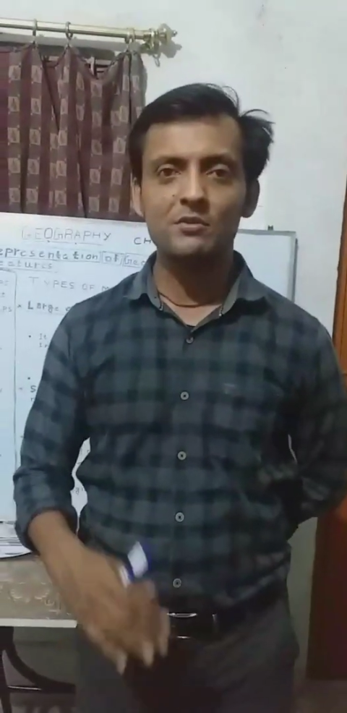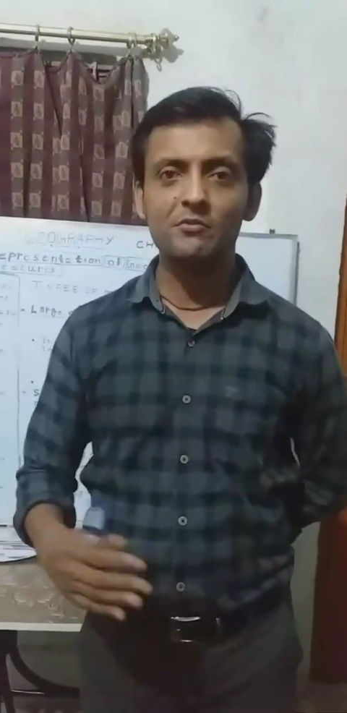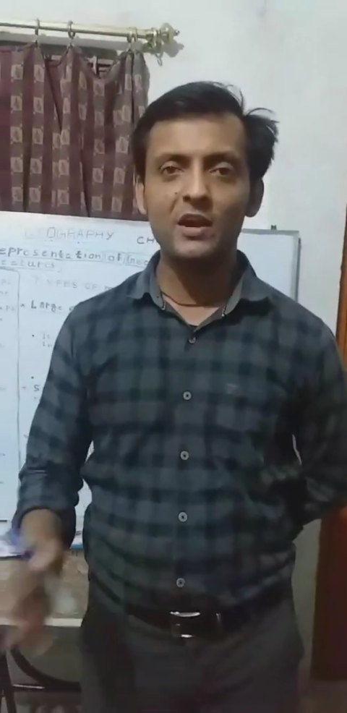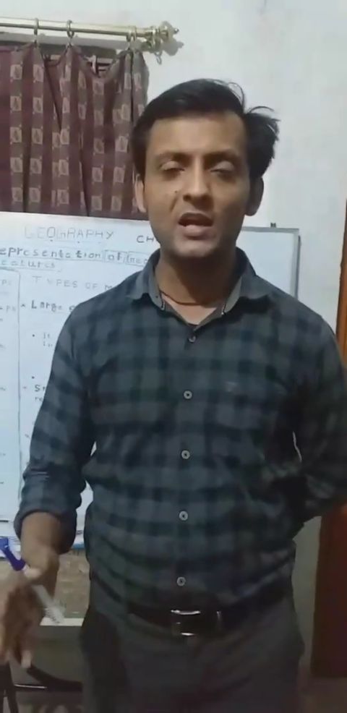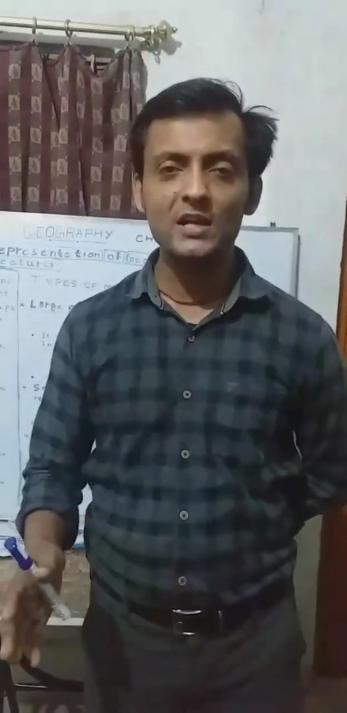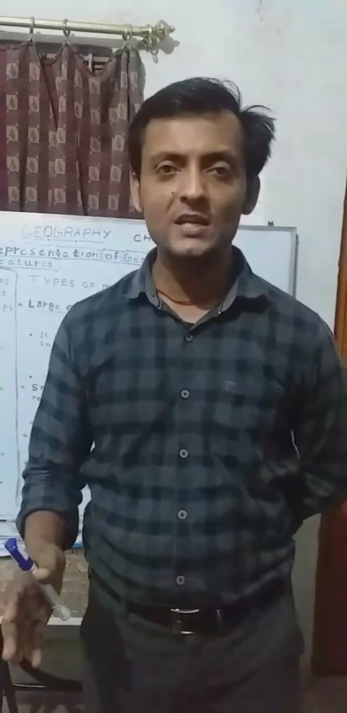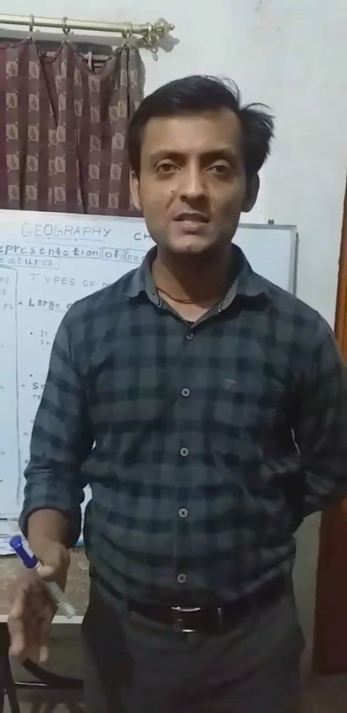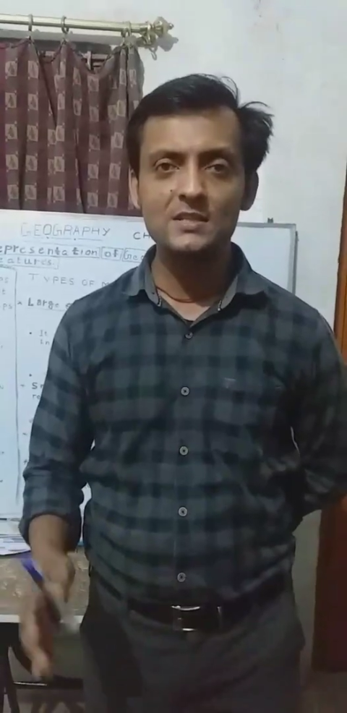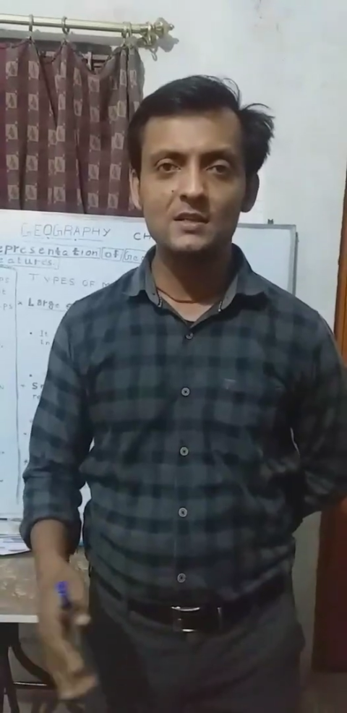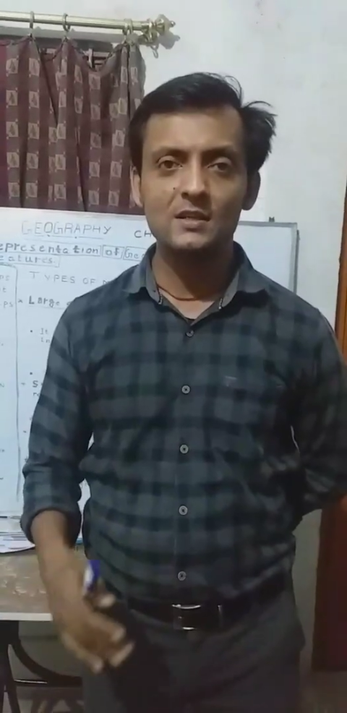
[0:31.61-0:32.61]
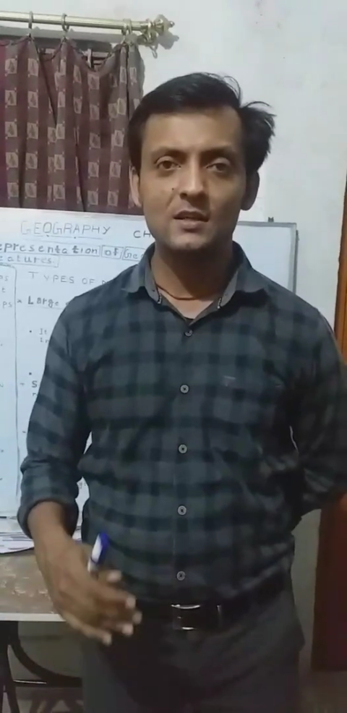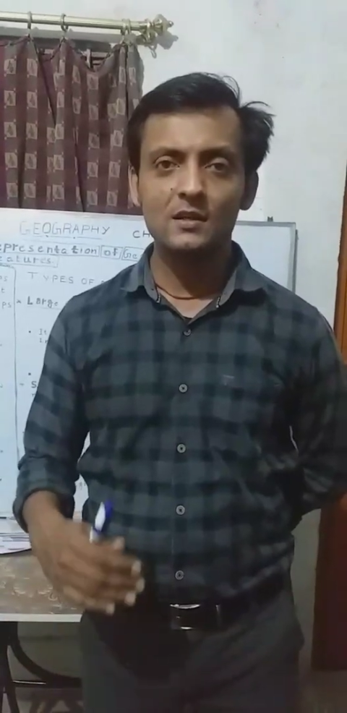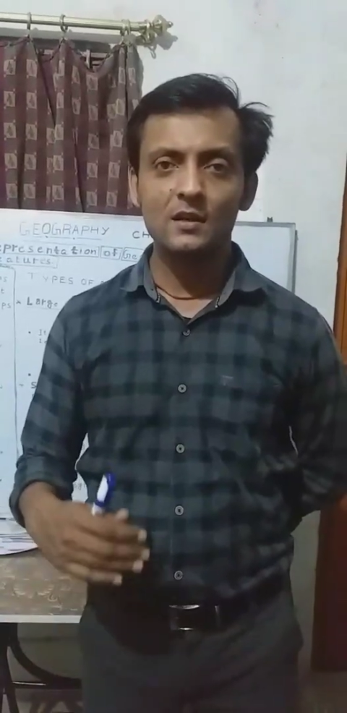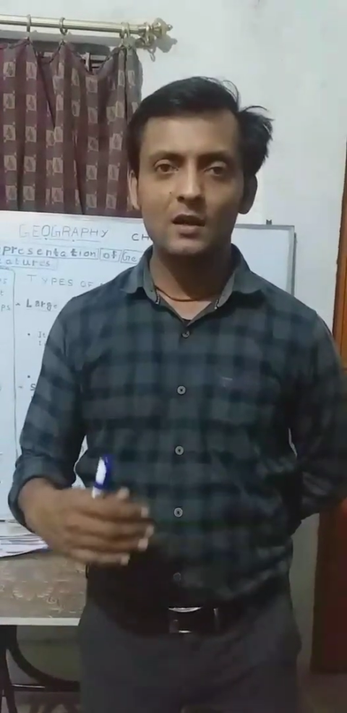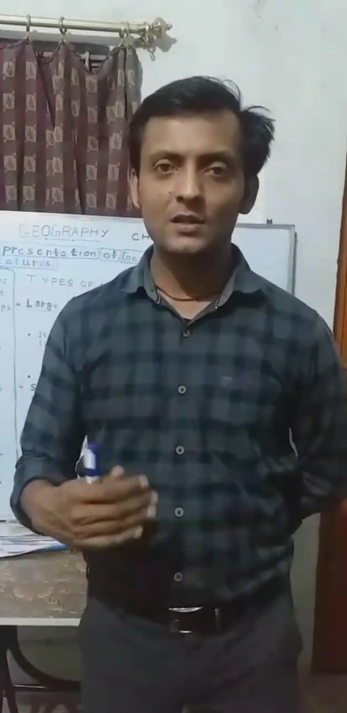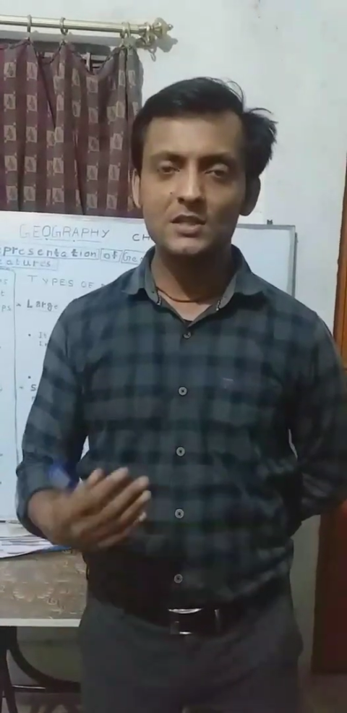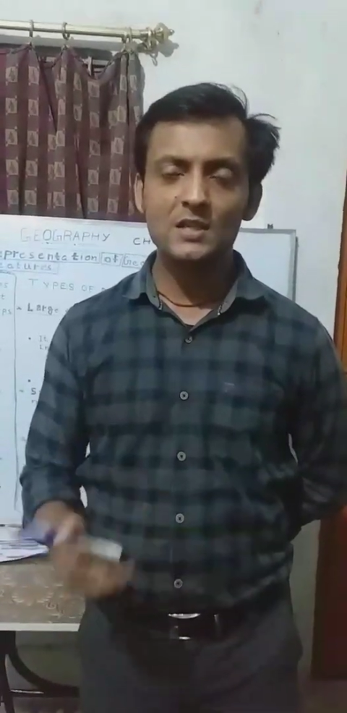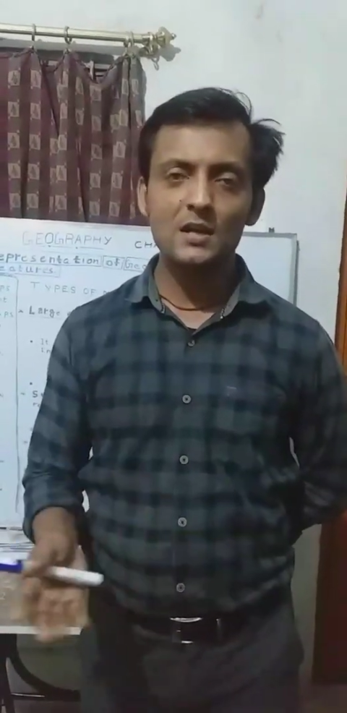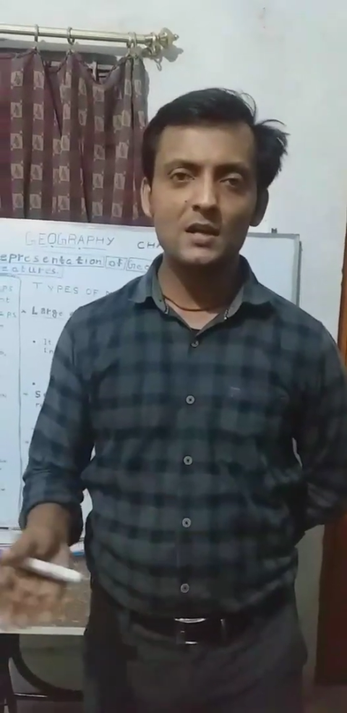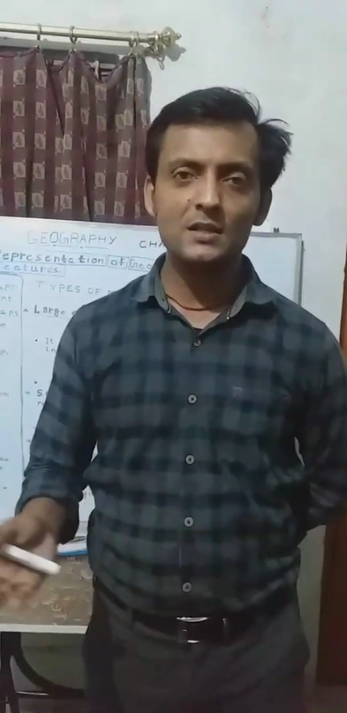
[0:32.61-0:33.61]
valleys. These
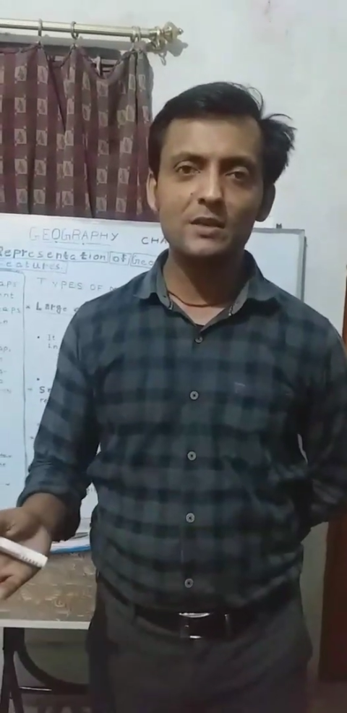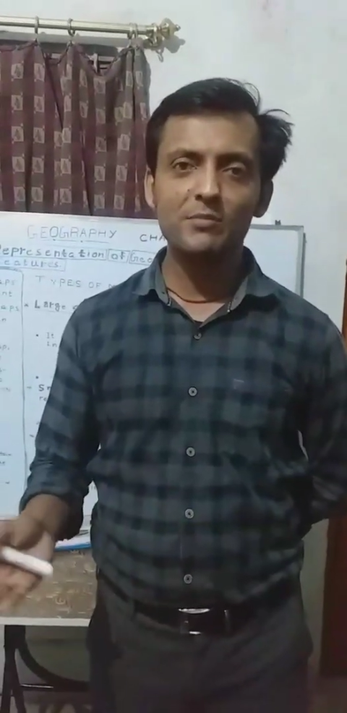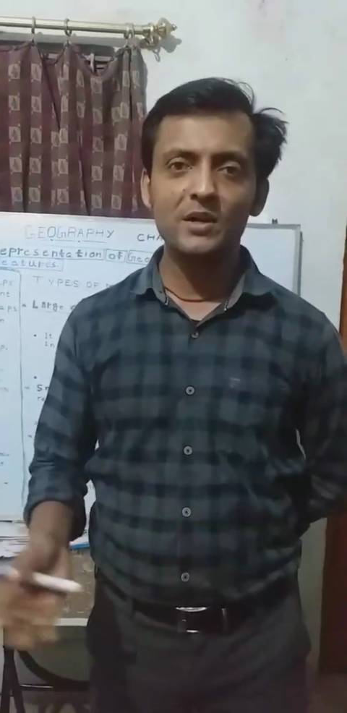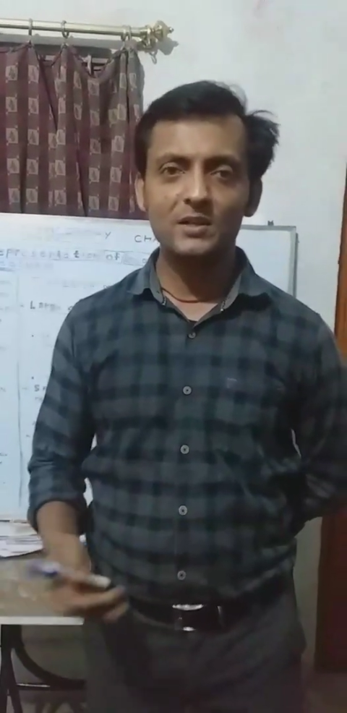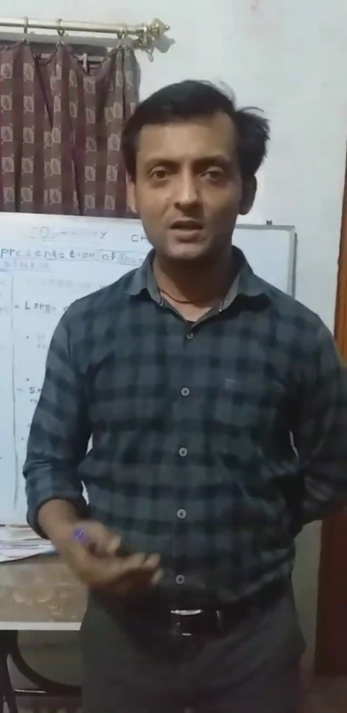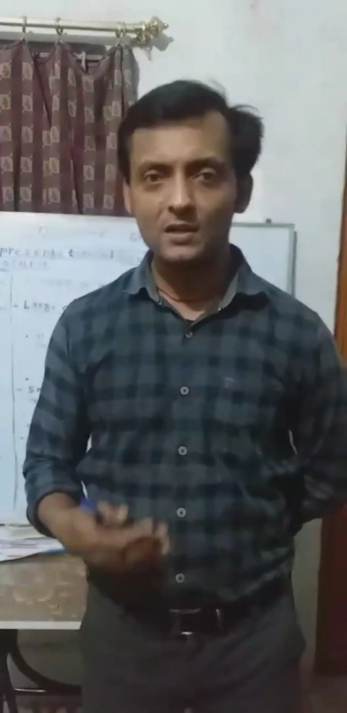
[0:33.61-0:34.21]
are nothing but